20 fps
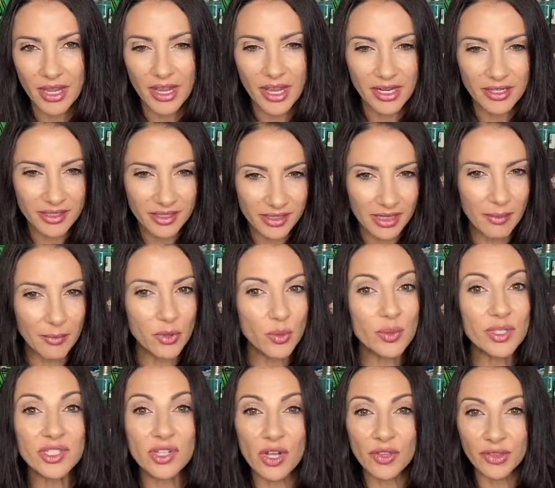and Summer
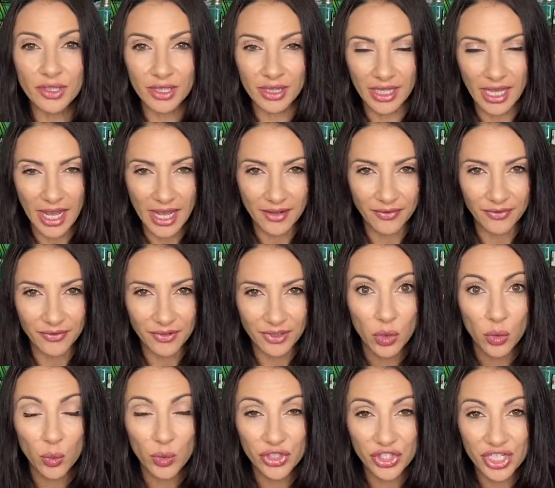was on the left,
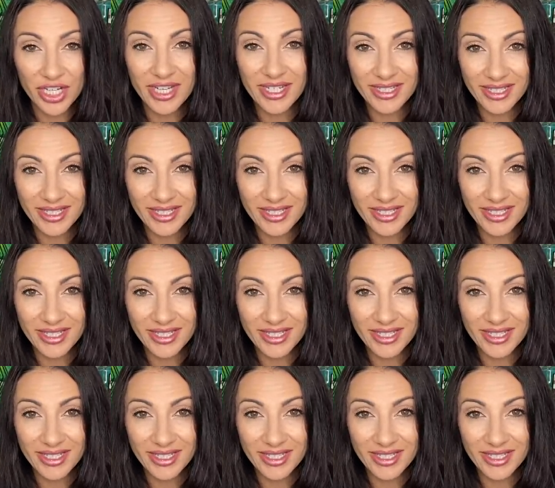which he